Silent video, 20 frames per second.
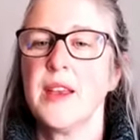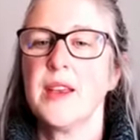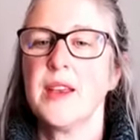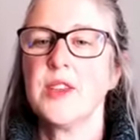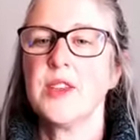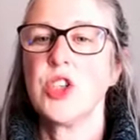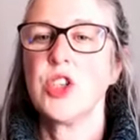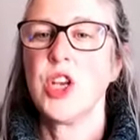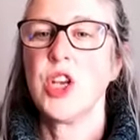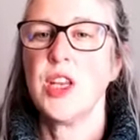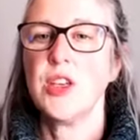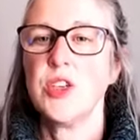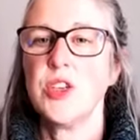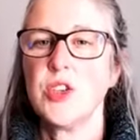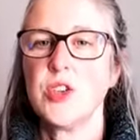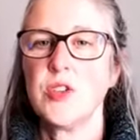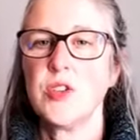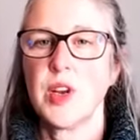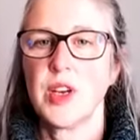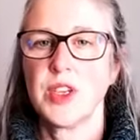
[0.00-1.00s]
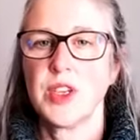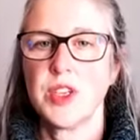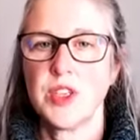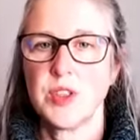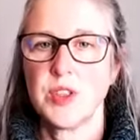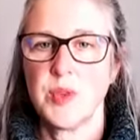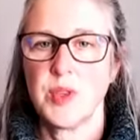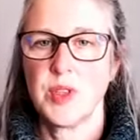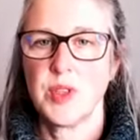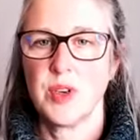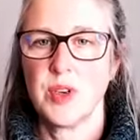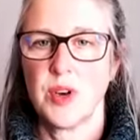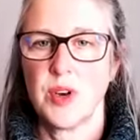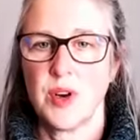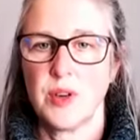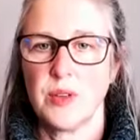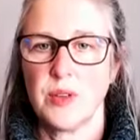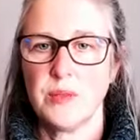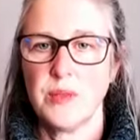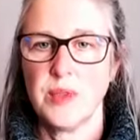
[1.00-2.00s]
Change directions with your
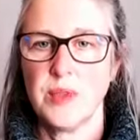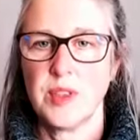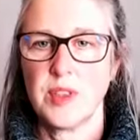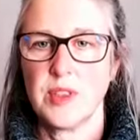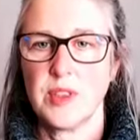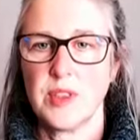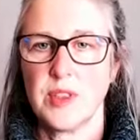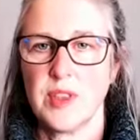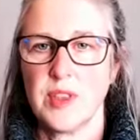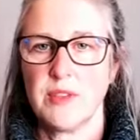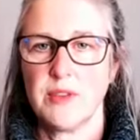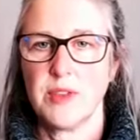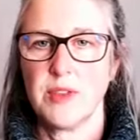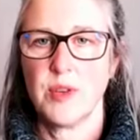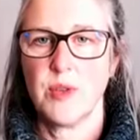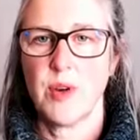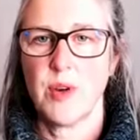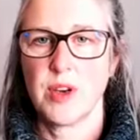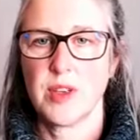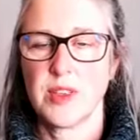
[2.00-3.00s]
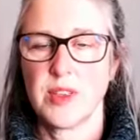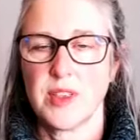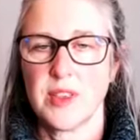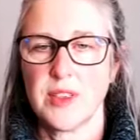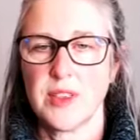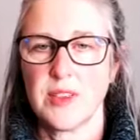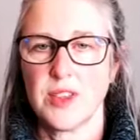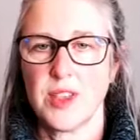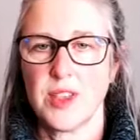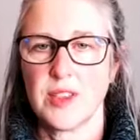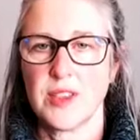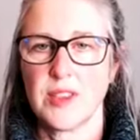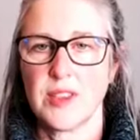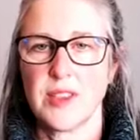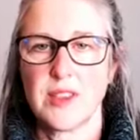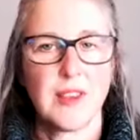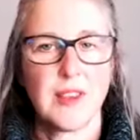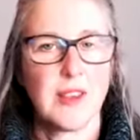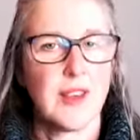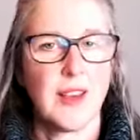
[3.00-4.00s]
arms if you are still
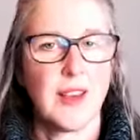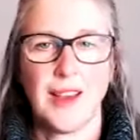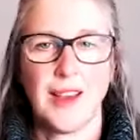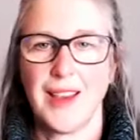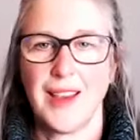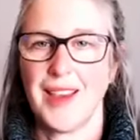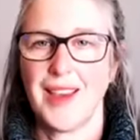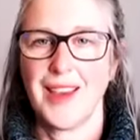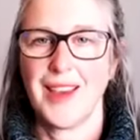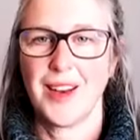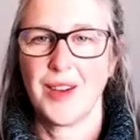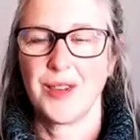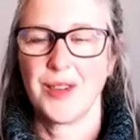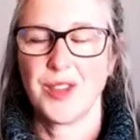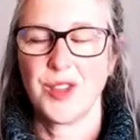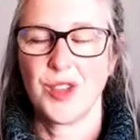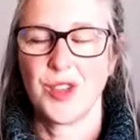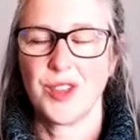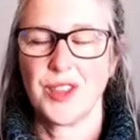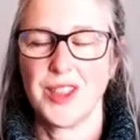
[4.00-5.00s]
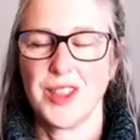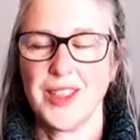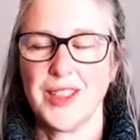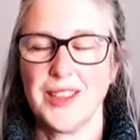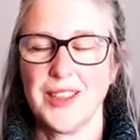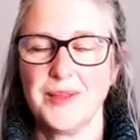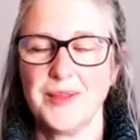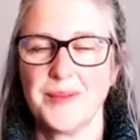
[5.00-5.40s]
just hanging out circling.